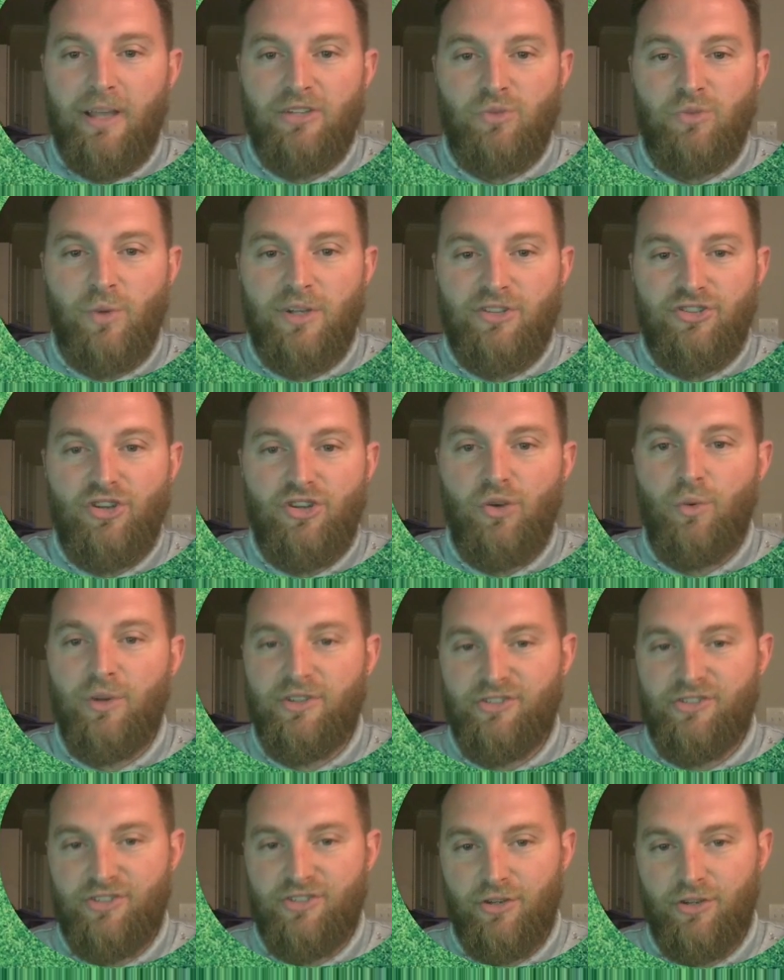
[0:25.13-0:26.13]
went
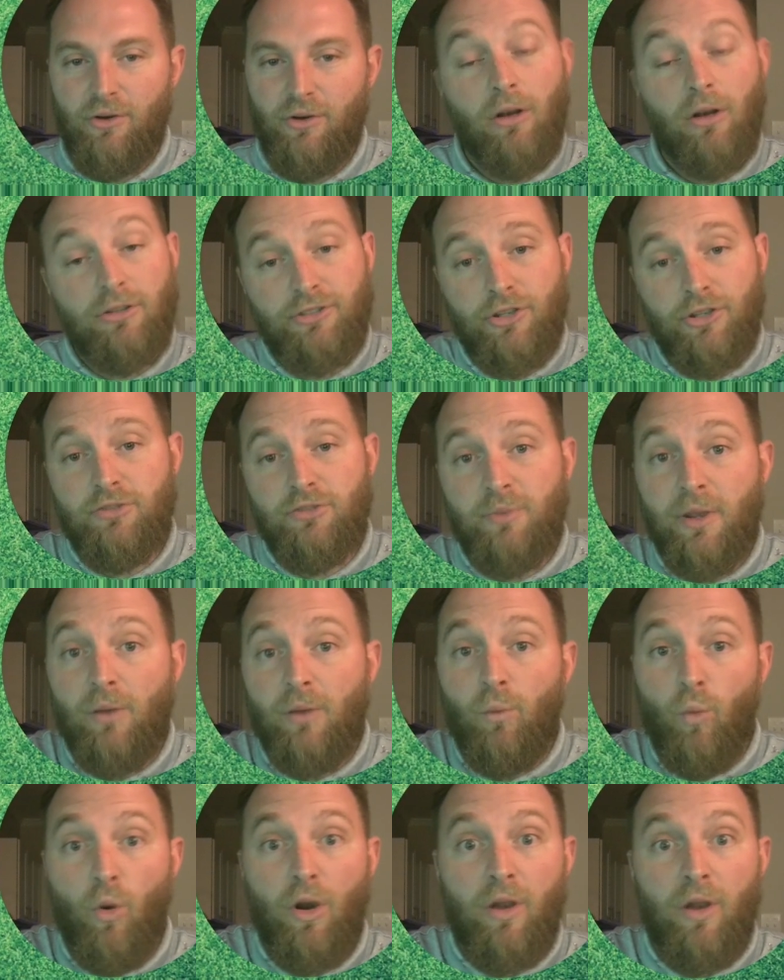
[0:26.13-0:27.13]
2-2, or excuse me,
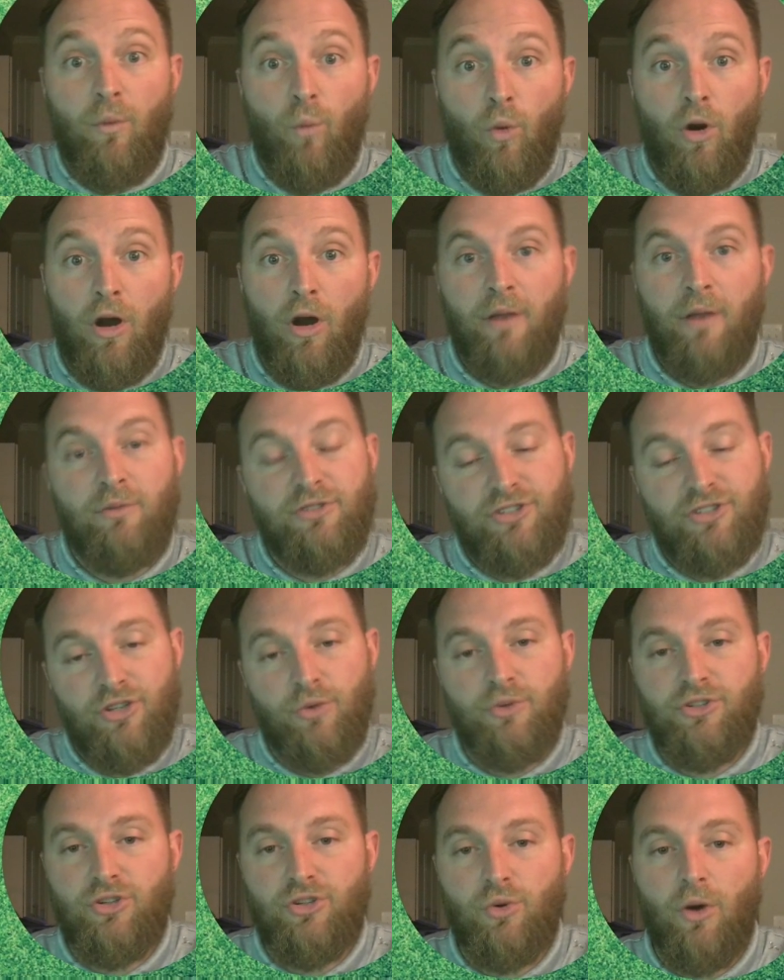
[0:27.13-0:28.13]
1-1. It was
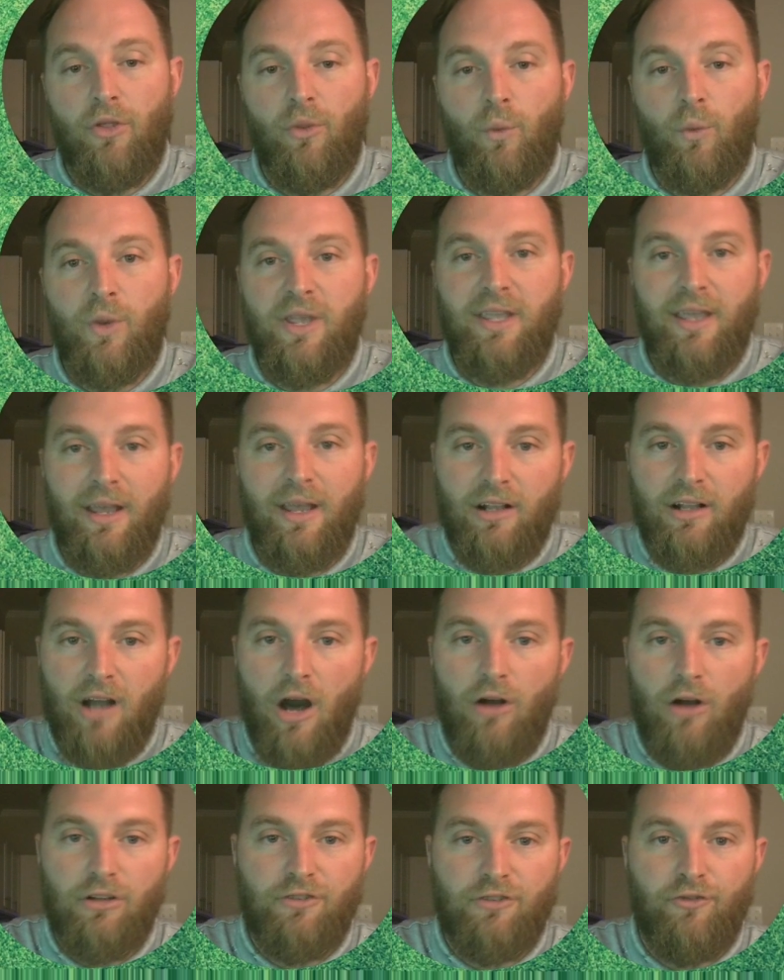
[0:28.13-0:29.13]
2-2 on the weekend.
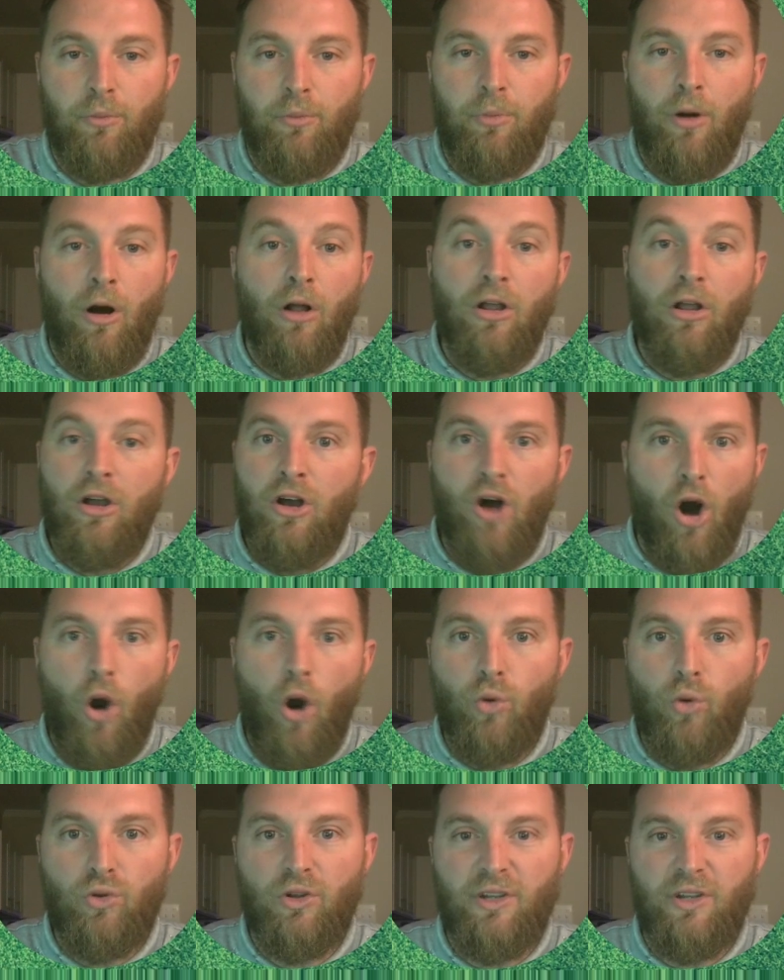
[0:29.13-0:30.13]
College football
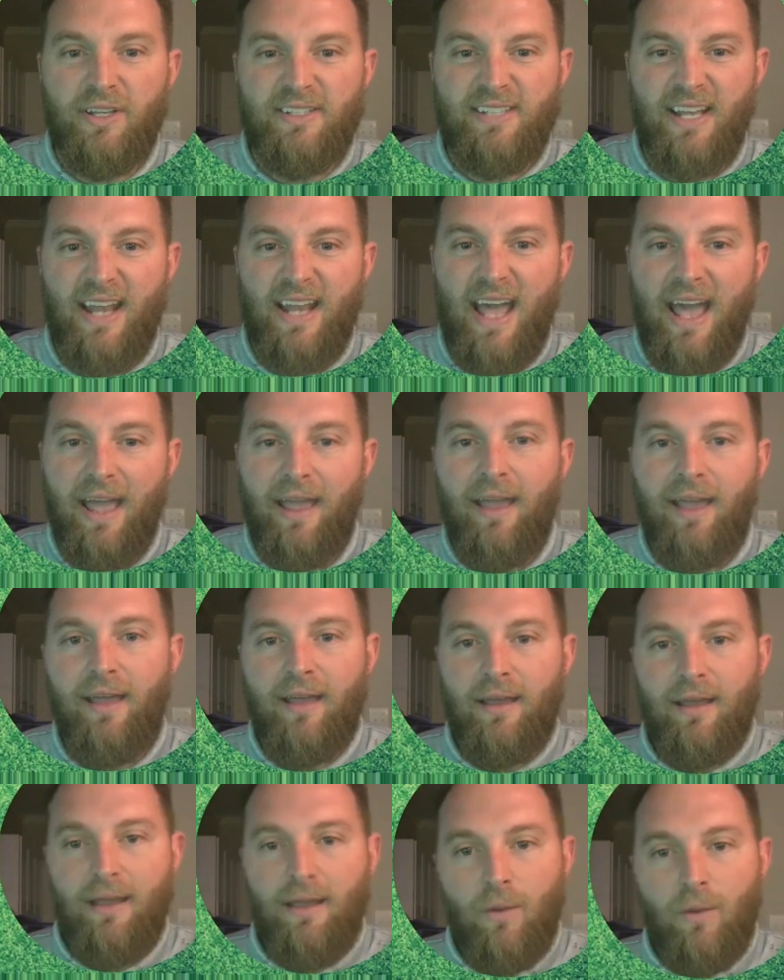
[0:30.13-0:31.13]
only today.
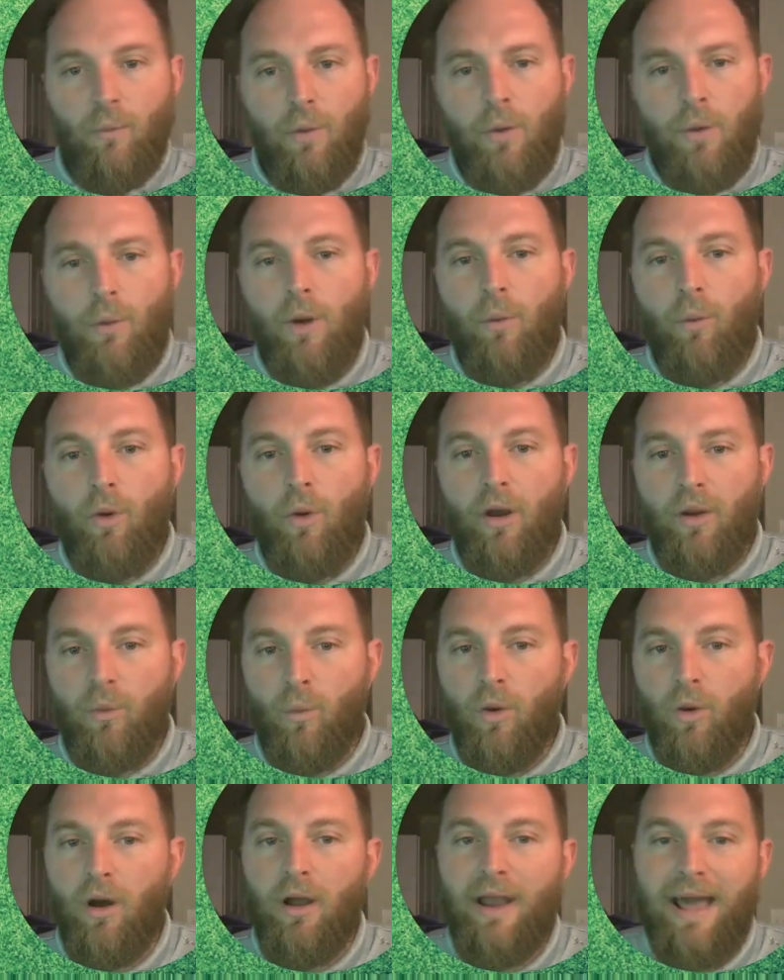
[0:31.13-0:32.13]
We went
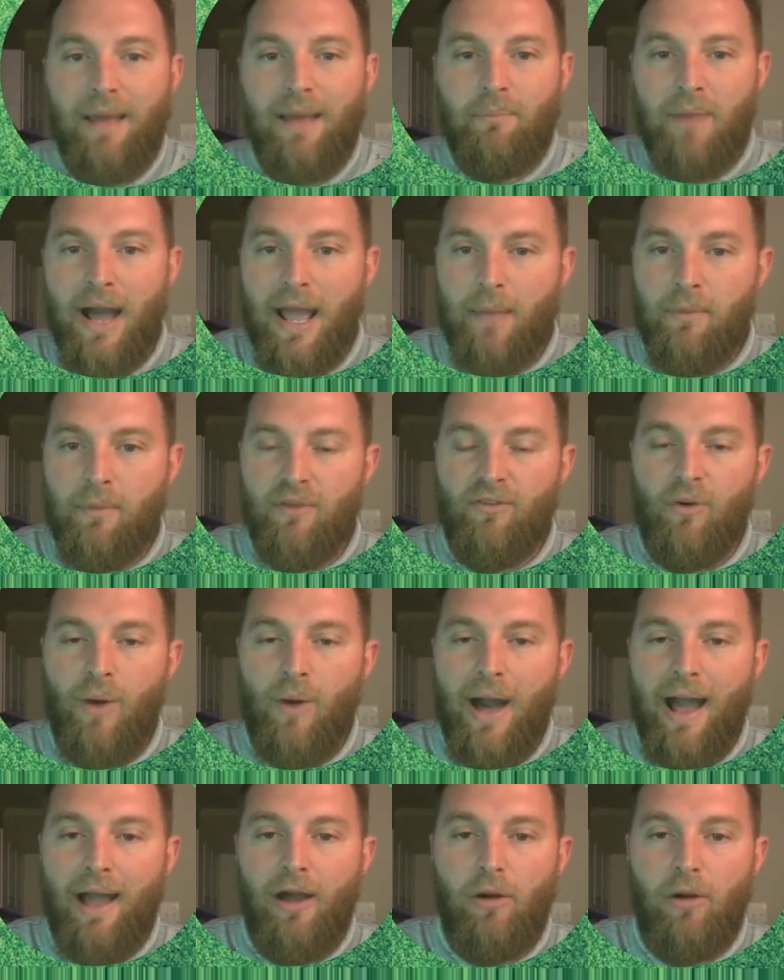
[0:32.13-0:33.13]
1-1. Had Miami of
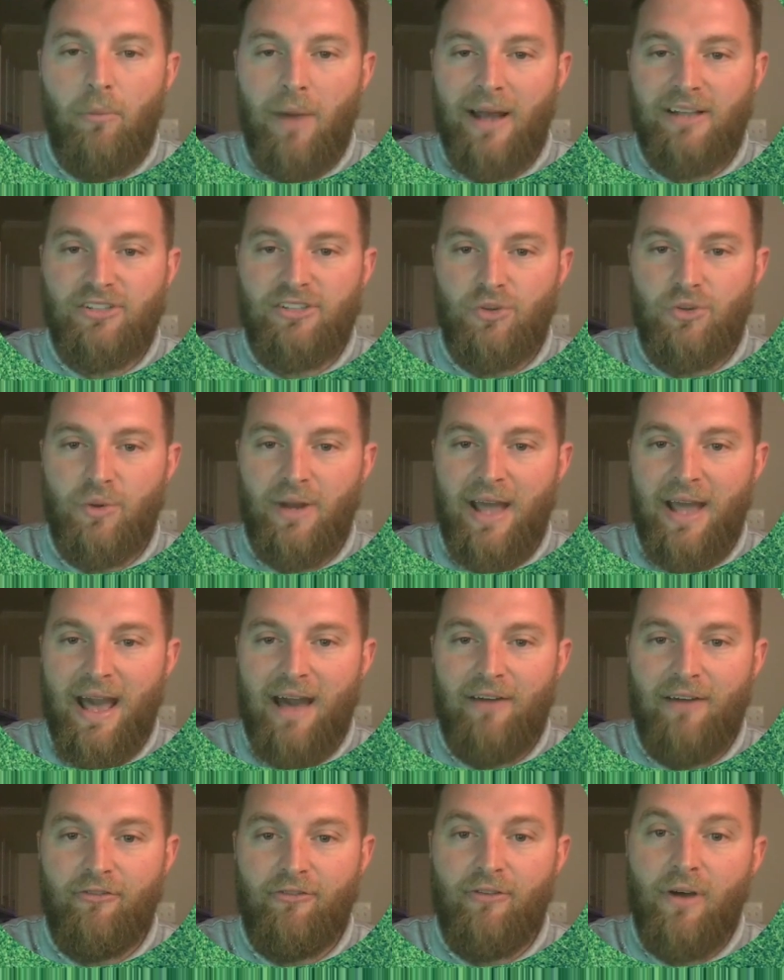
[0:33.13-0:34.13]
Ohio minus
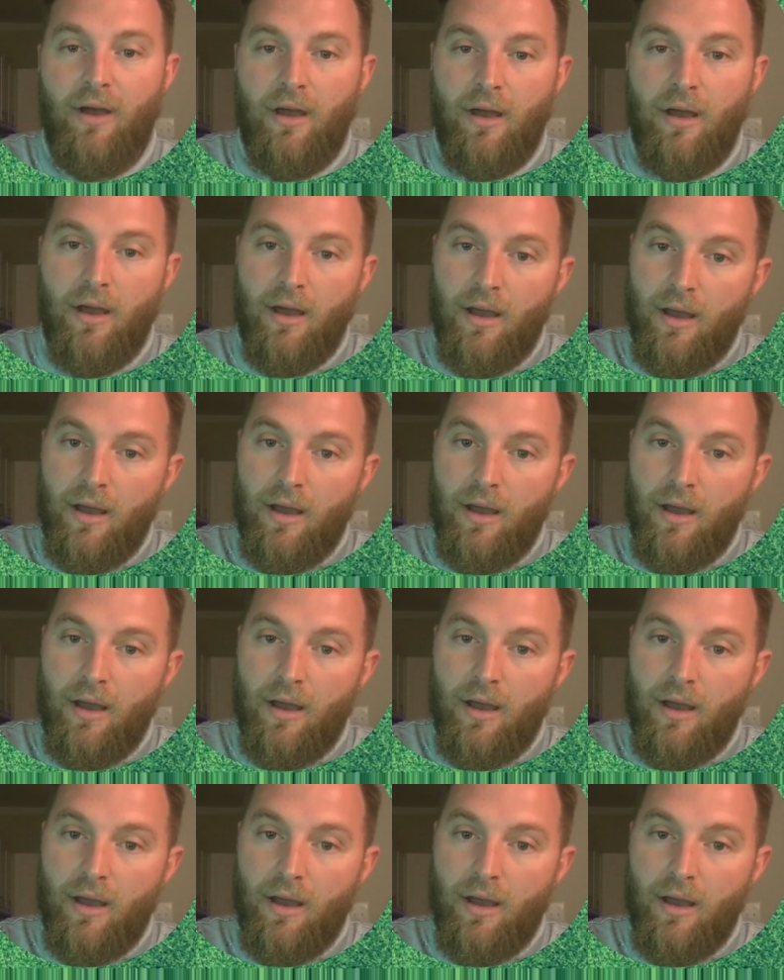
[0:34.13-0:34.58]
2.5